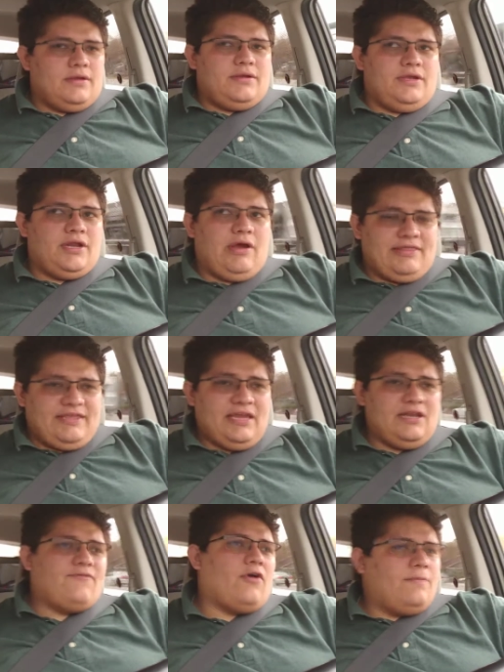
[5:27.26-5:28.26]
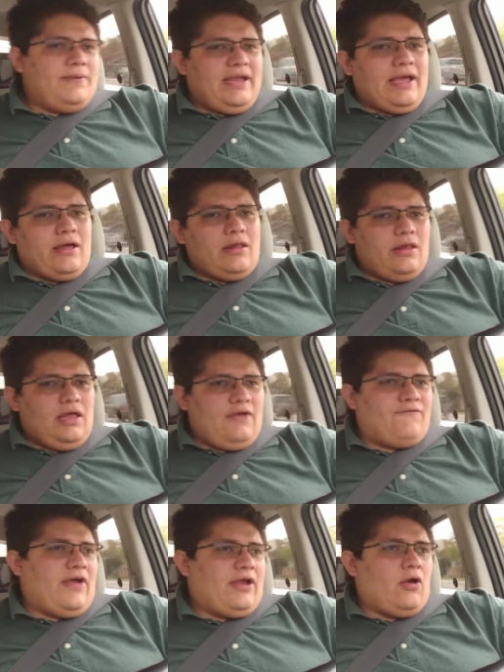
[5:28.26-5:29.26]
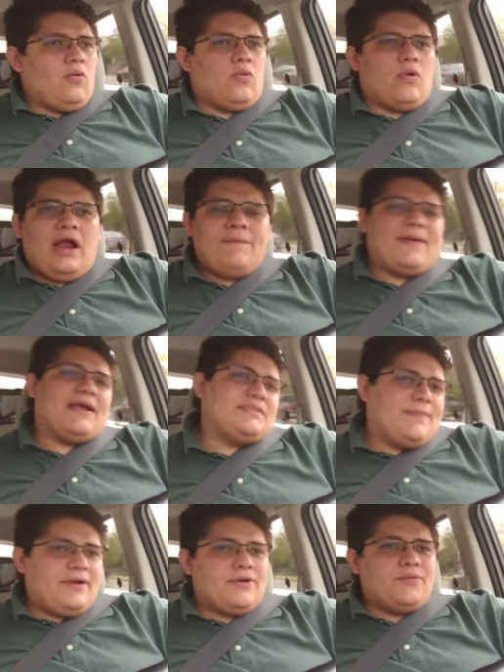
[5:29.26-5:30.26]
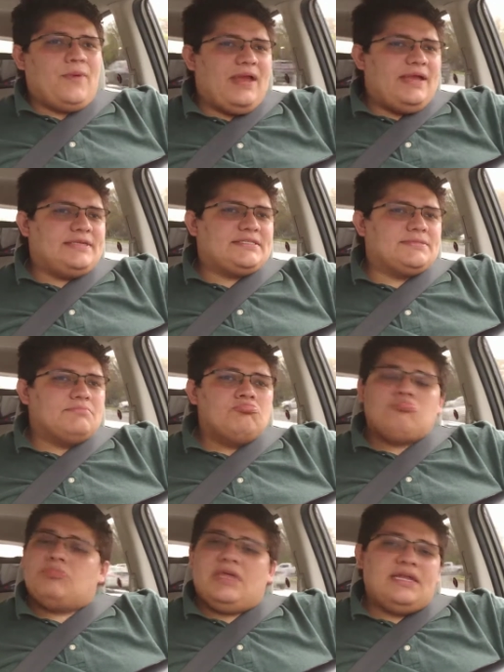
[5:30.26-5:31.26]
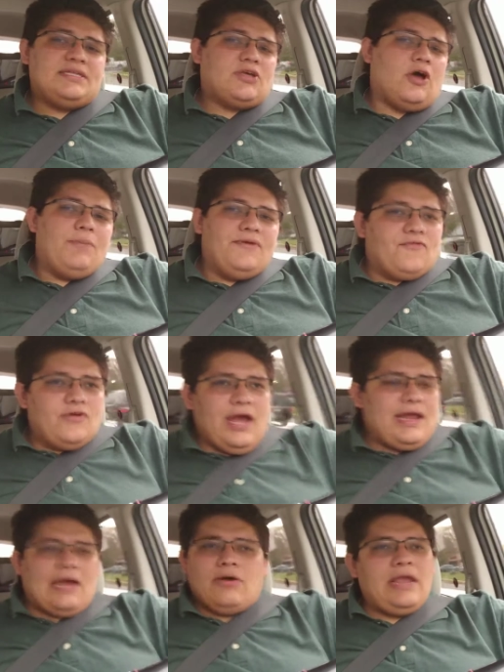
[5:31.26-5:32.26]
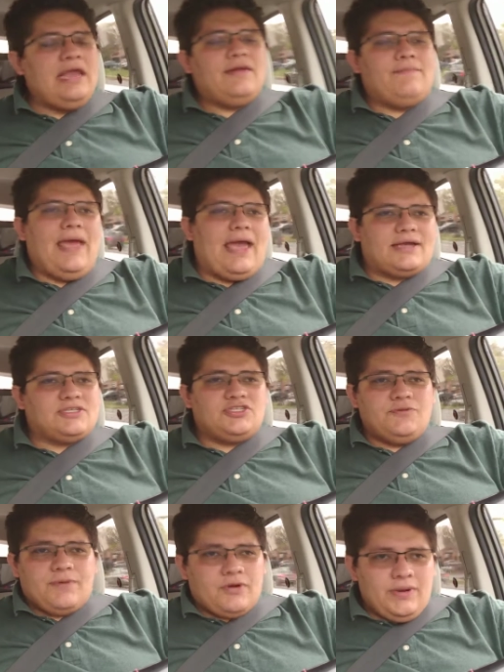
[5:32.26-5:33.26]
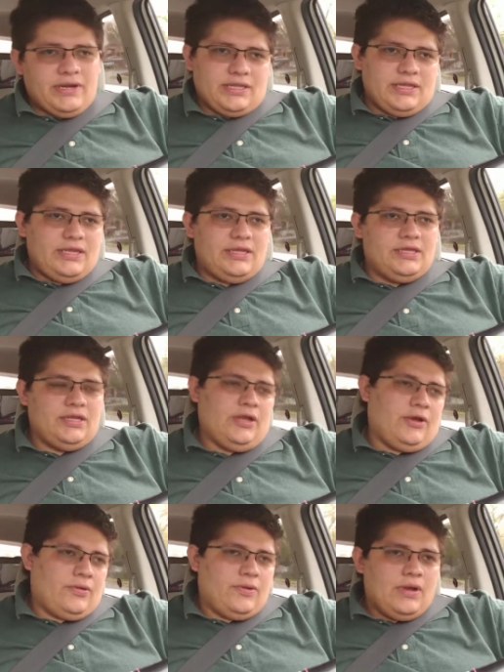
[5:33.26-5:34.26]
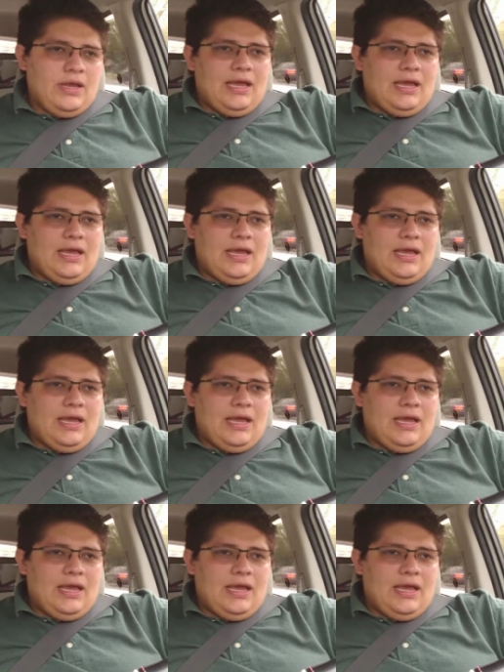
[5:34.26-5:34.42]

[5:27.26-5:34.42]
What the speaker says: you know, at the end of RBL, if I go right back to my old ways, then it's all been for naught. I'll gain it back super quickly, you know.